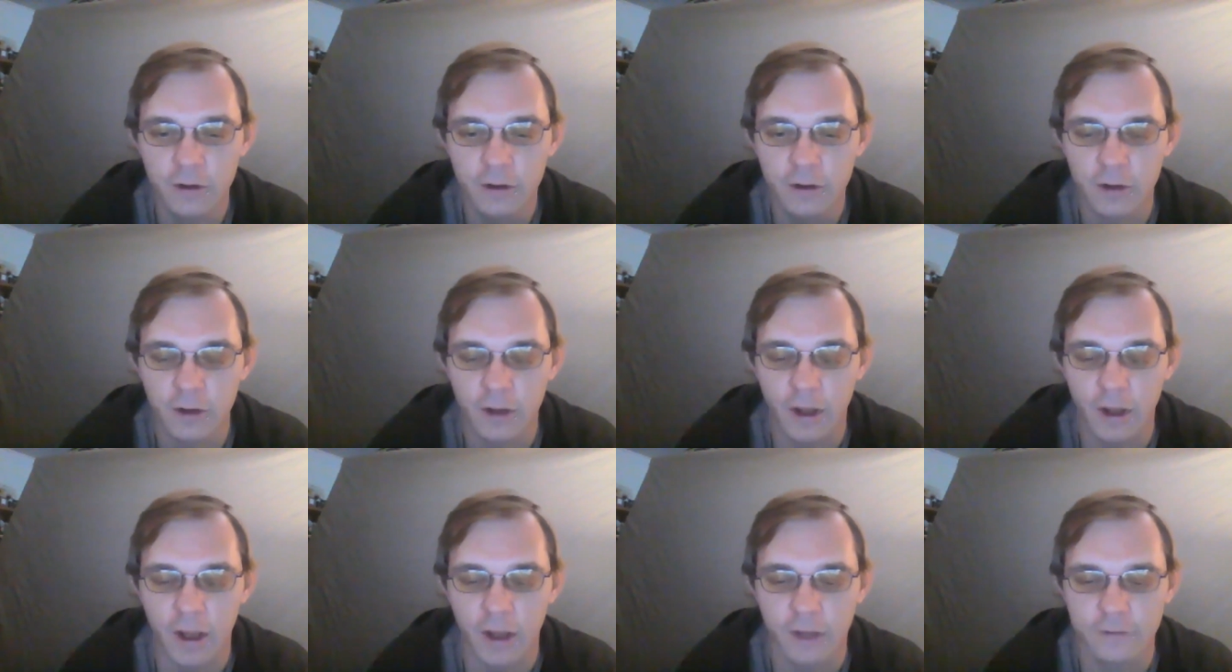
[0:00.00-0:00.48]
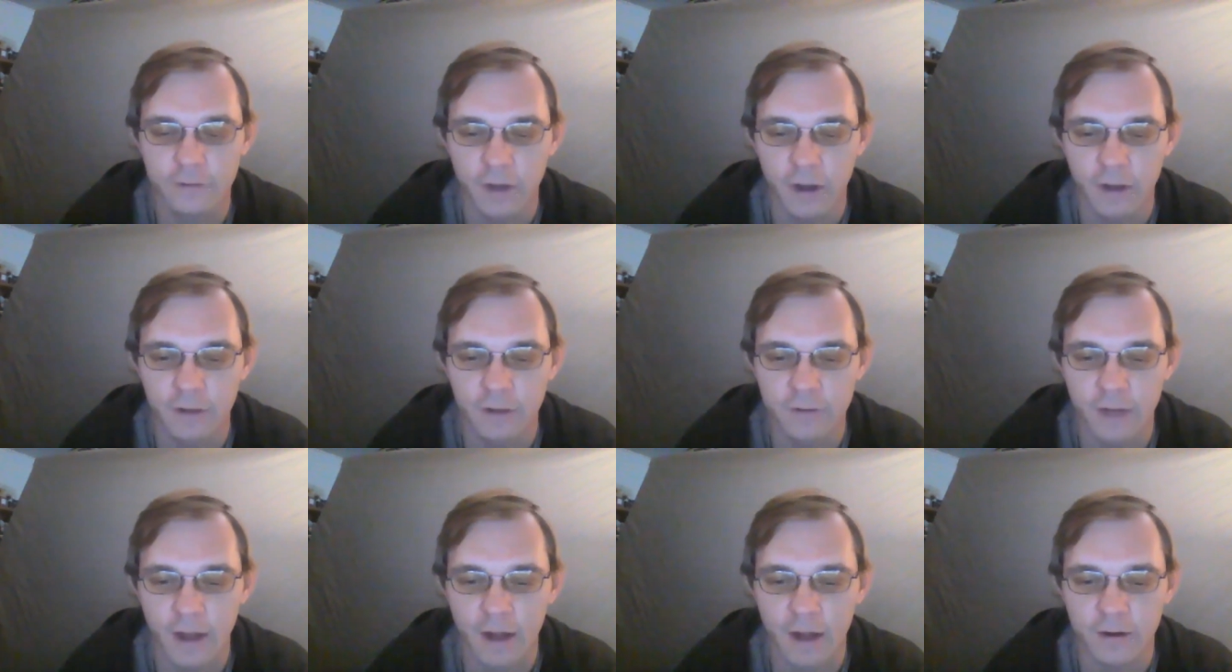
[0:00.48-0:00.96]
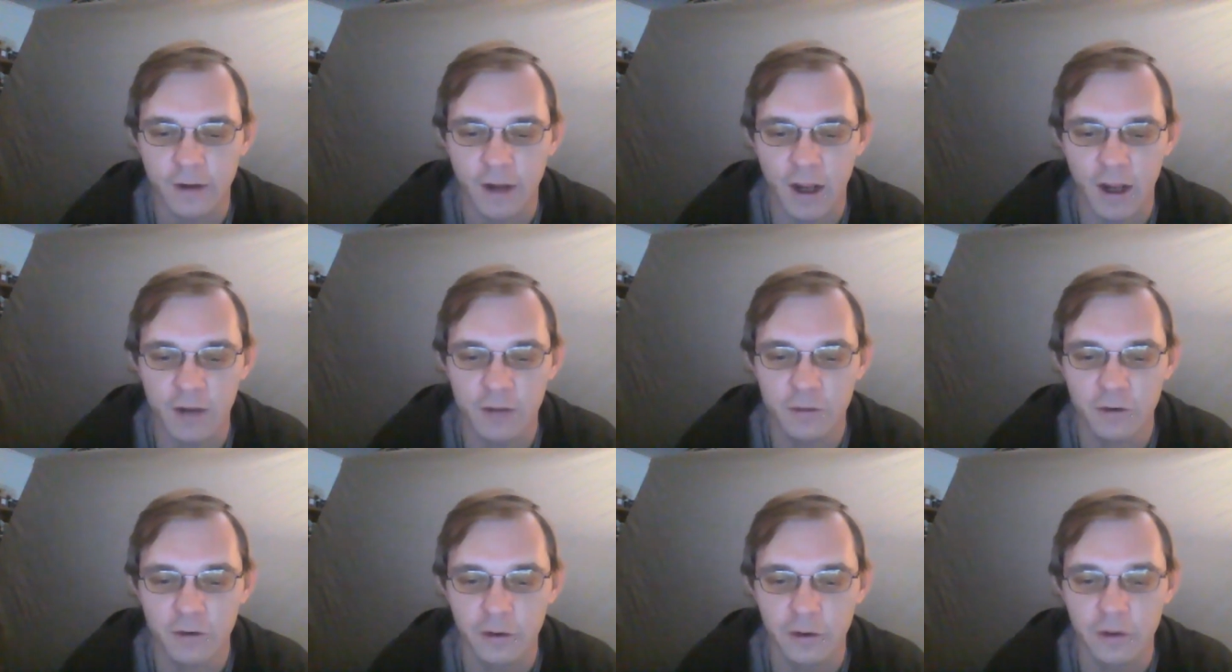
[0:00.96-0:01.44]
and then that
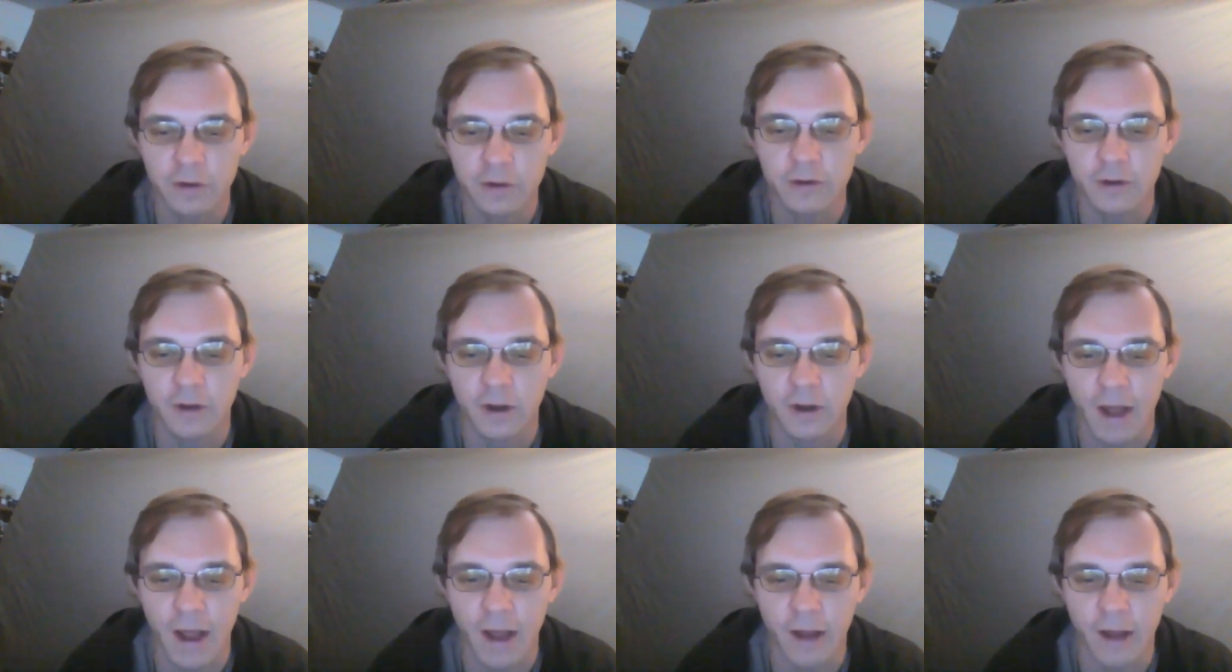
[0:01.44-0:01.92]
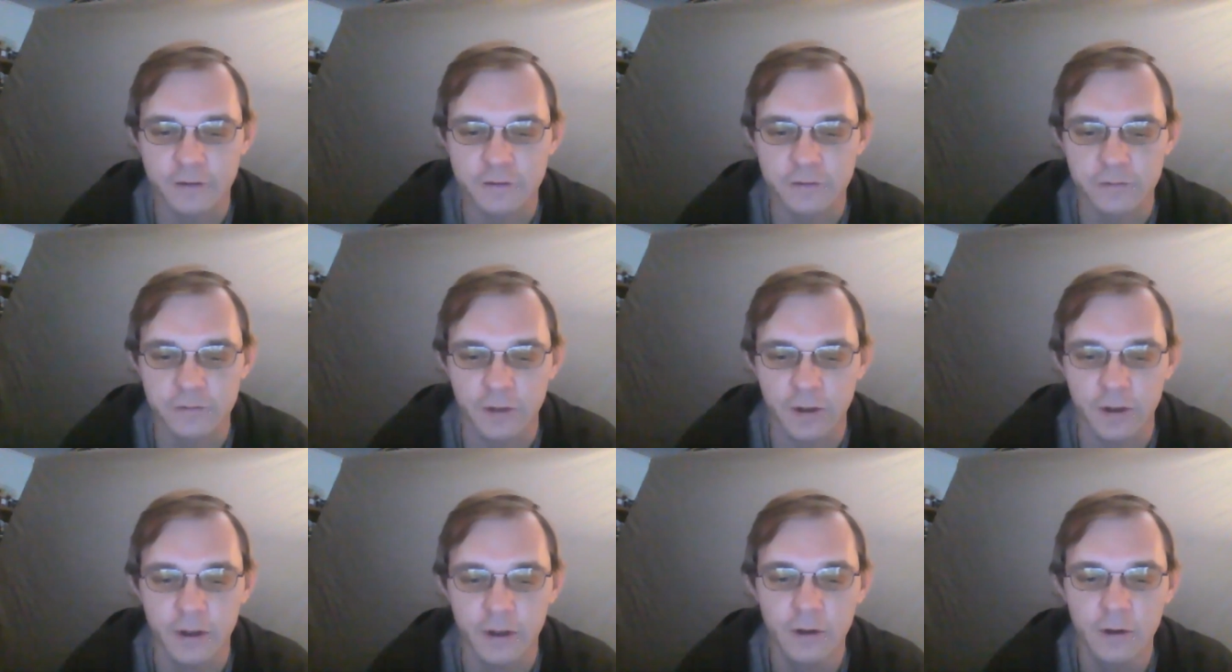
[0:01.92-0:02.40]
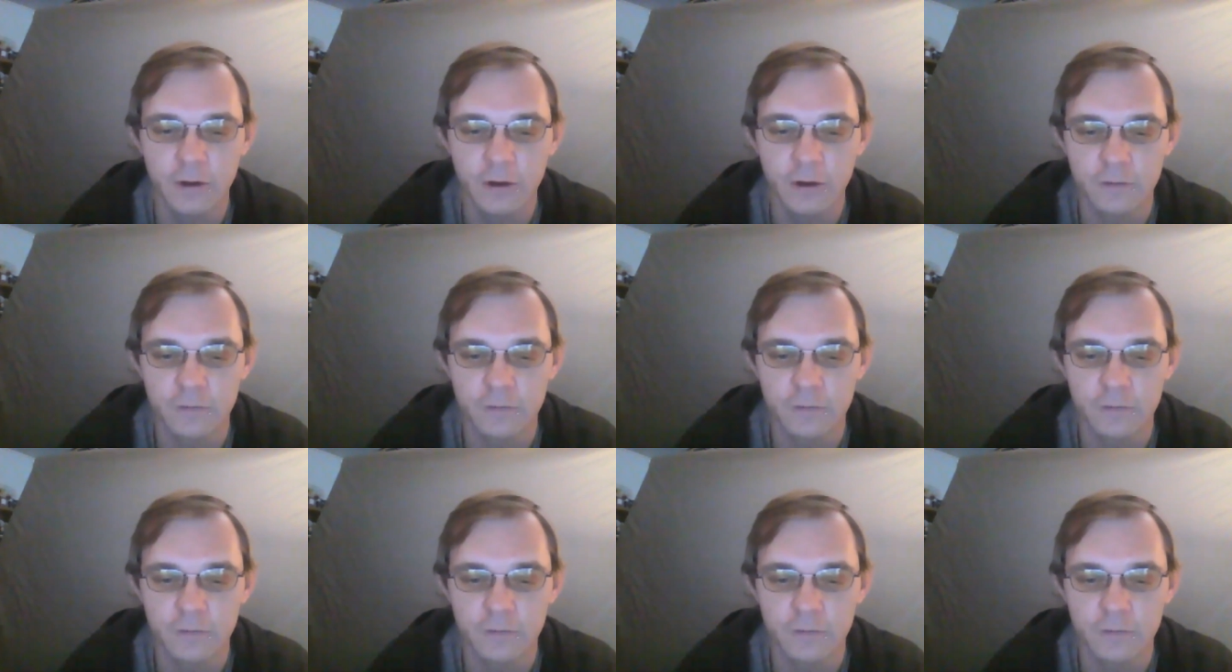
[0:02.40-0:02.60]
neighborhood can actually